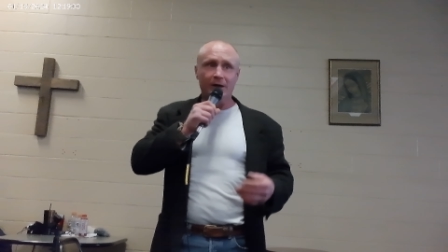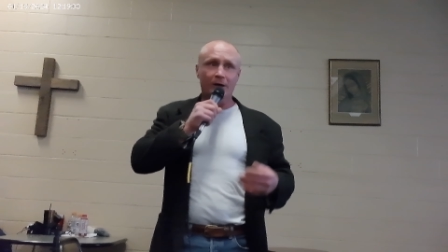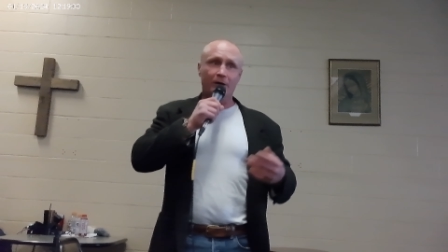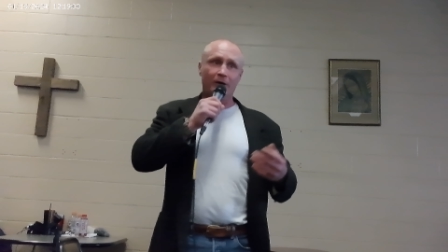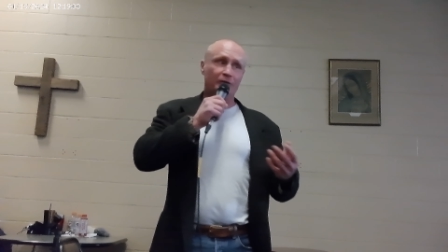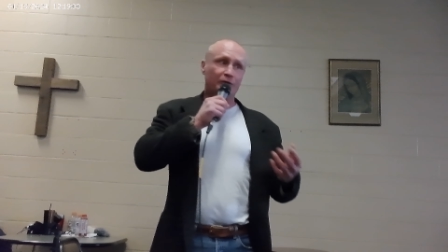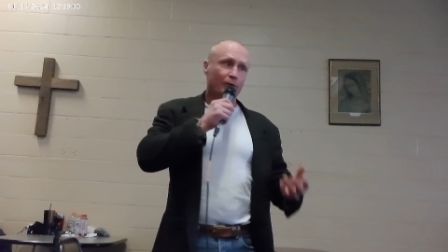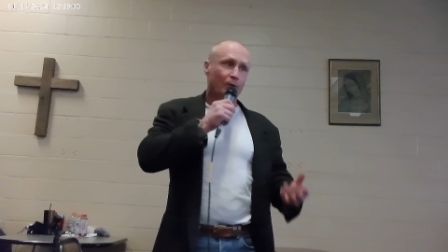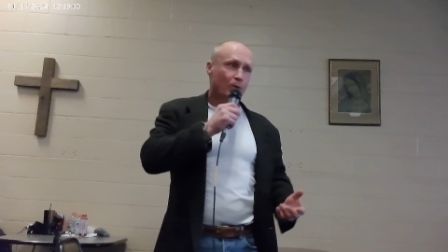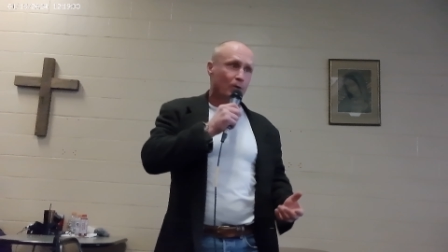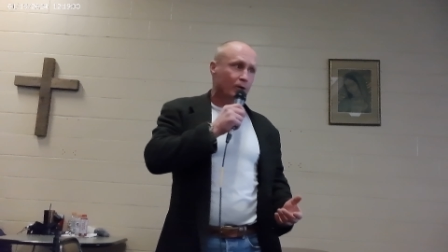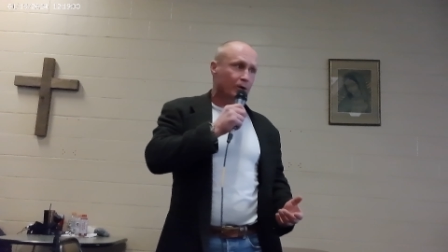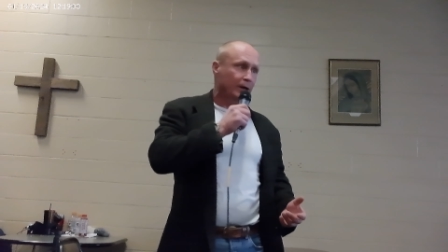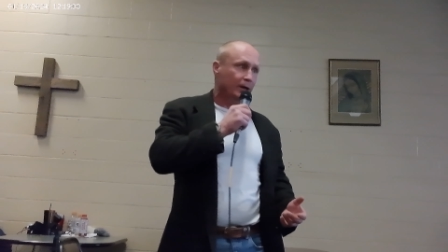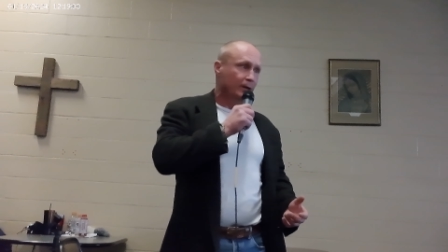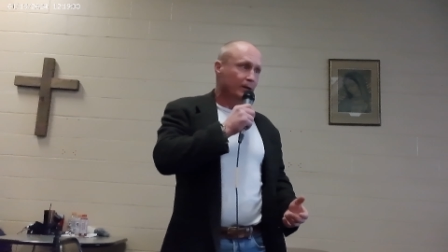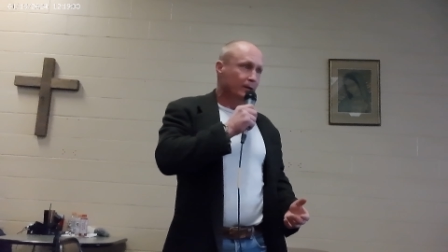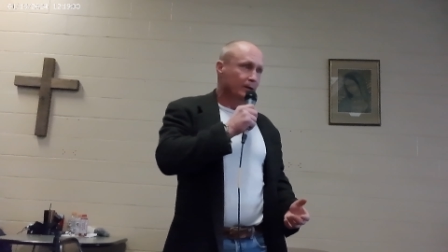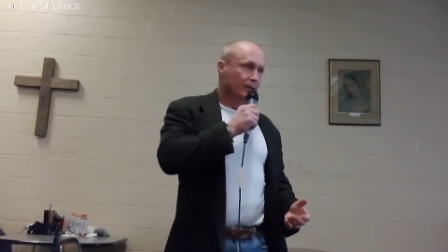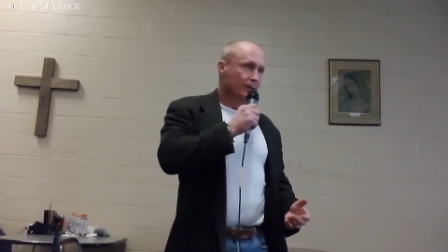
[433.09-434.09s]
and
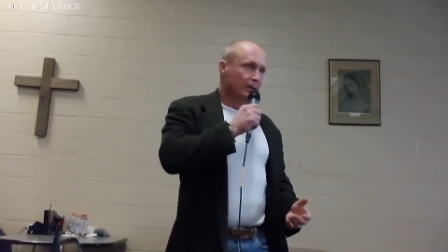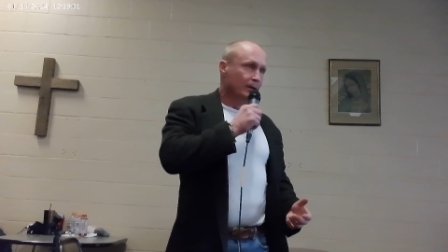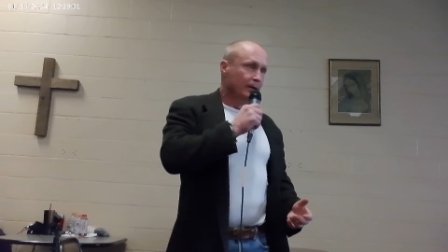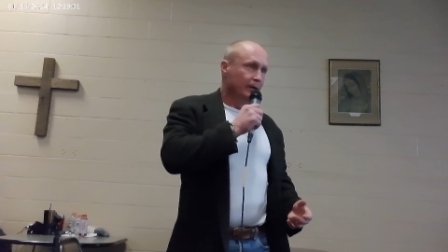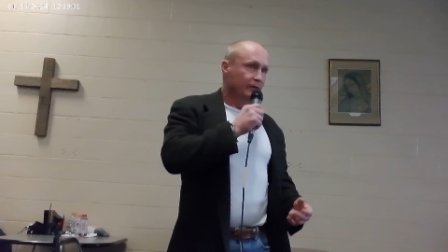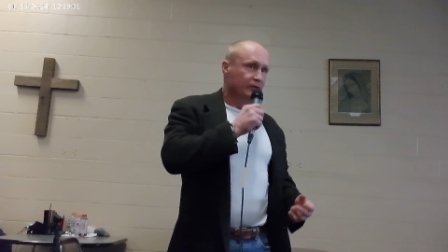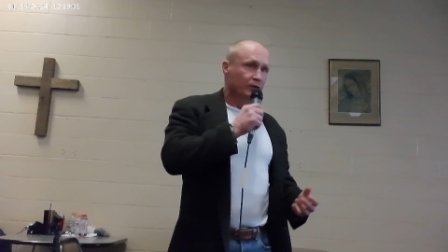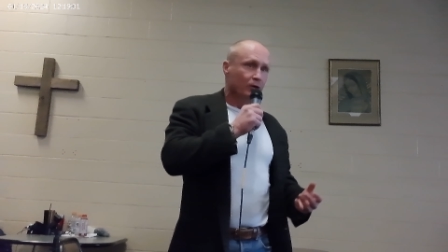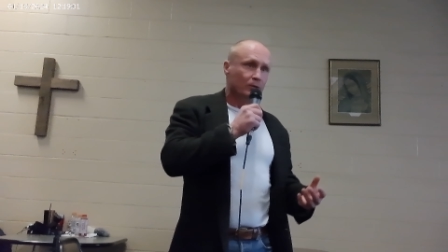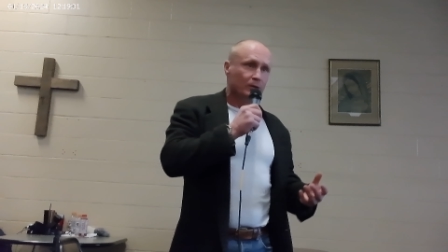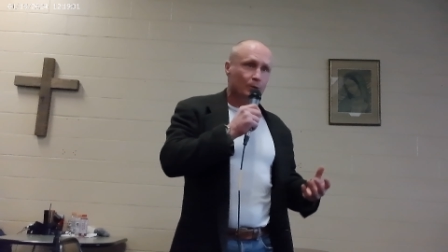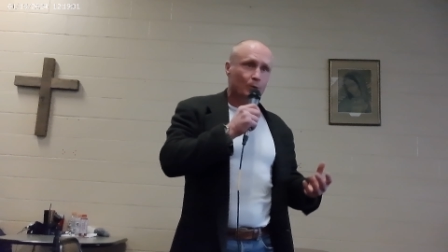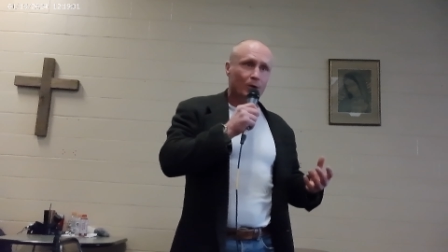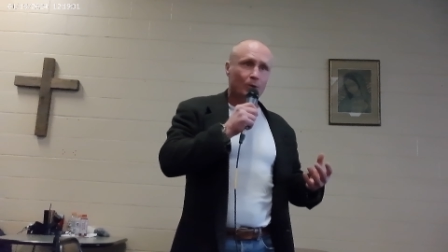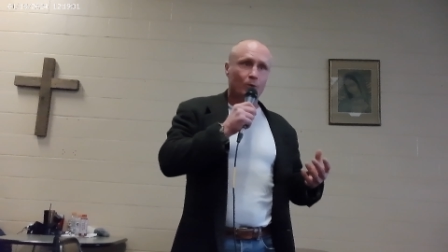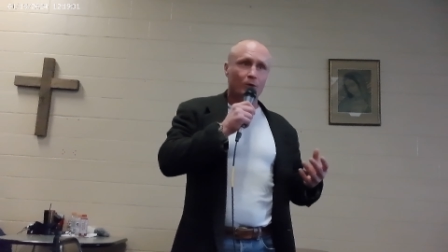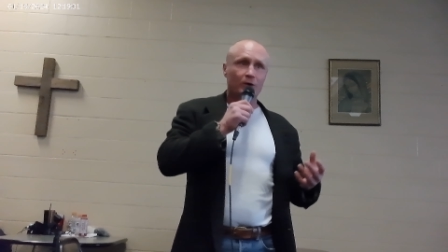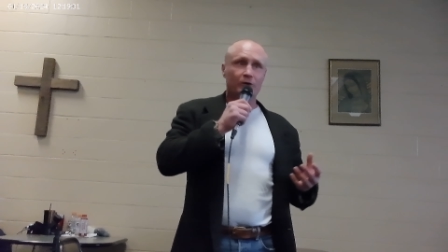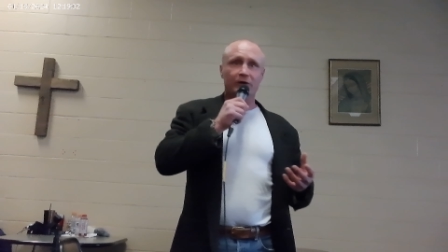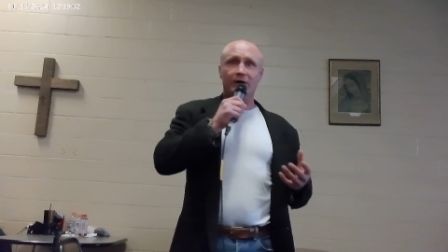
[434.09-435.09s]
authority. He's the only one
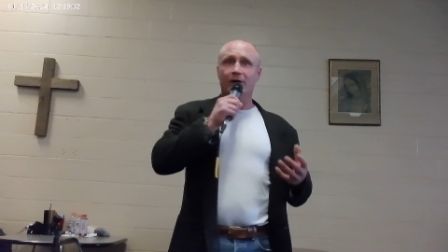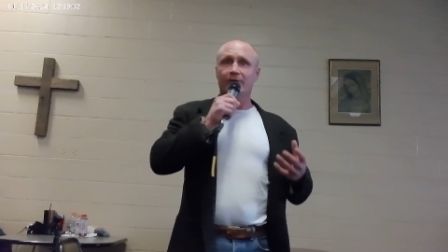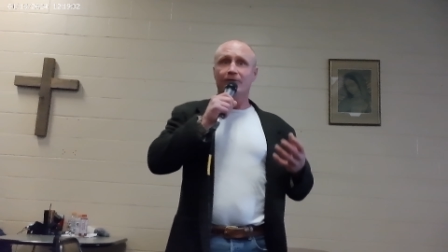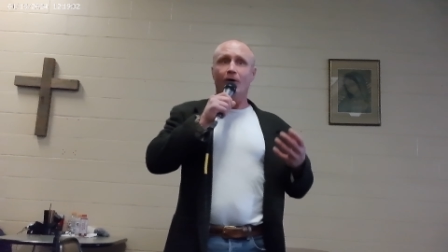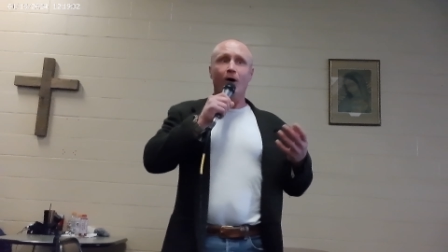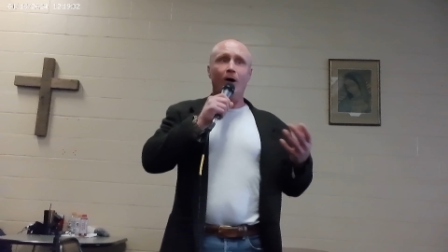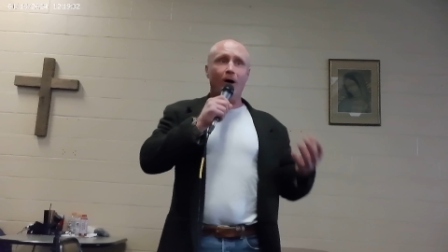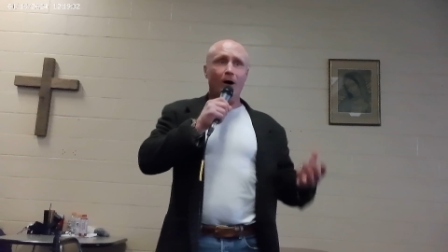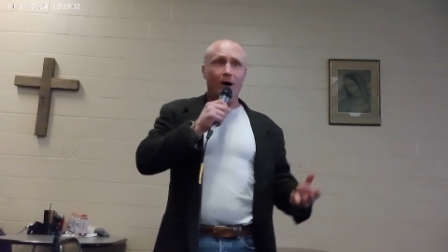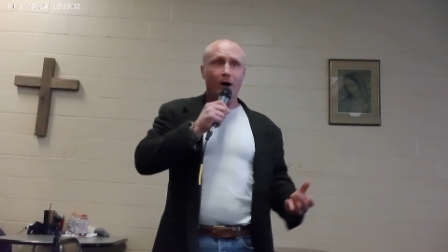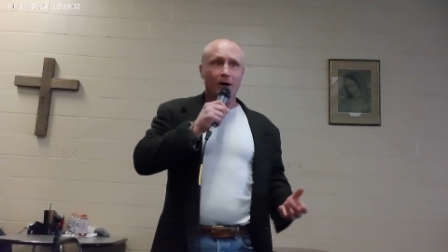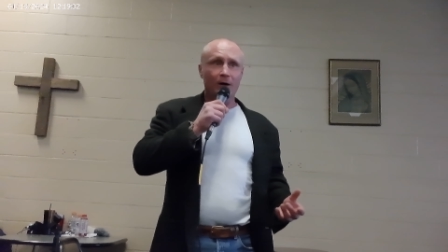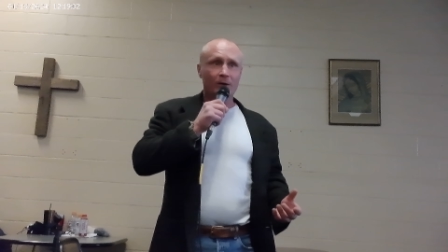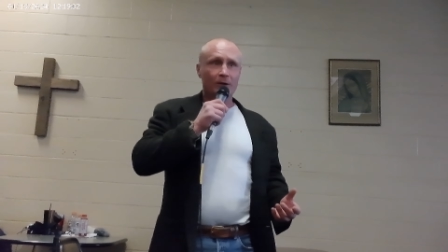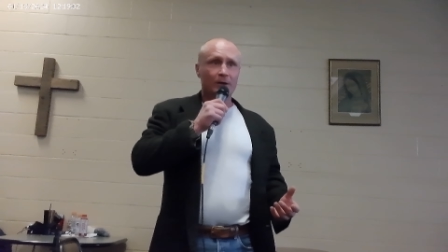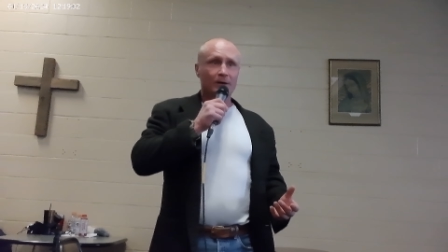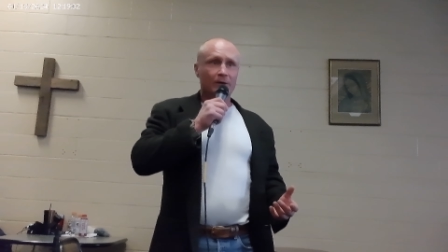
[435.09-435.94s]
worthy of awe,